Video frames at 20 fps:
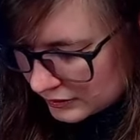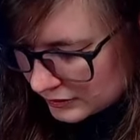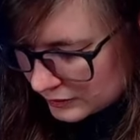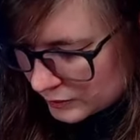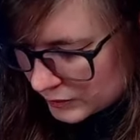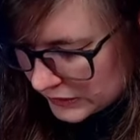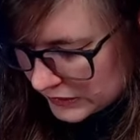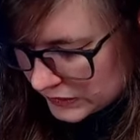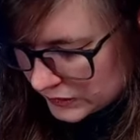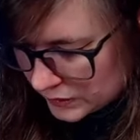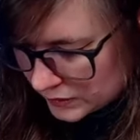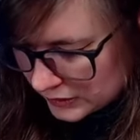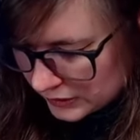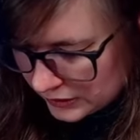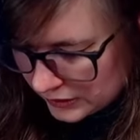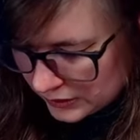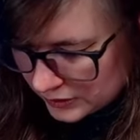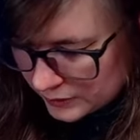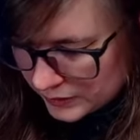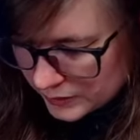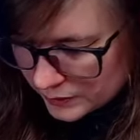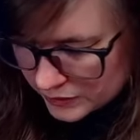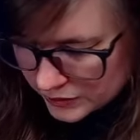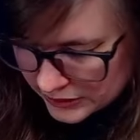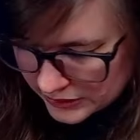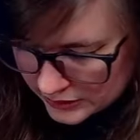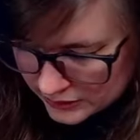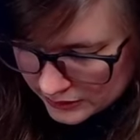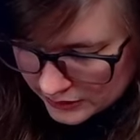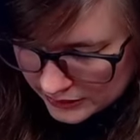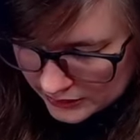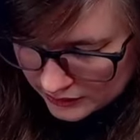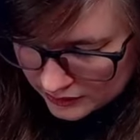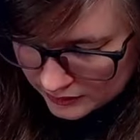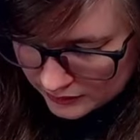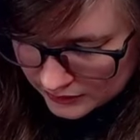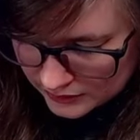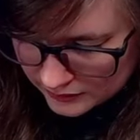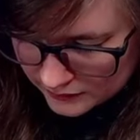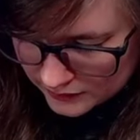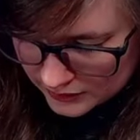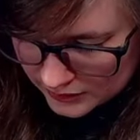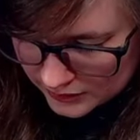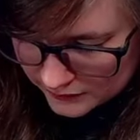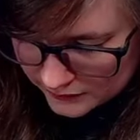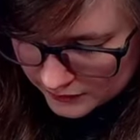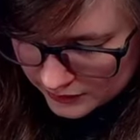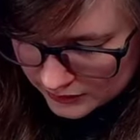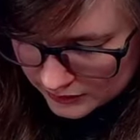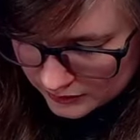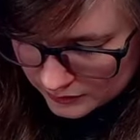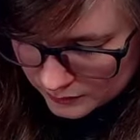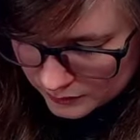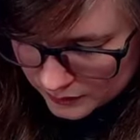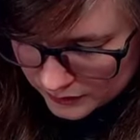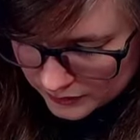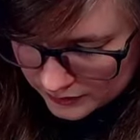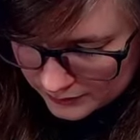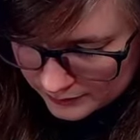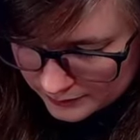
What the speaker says: Might do a little bit brighter yellow at the very front, but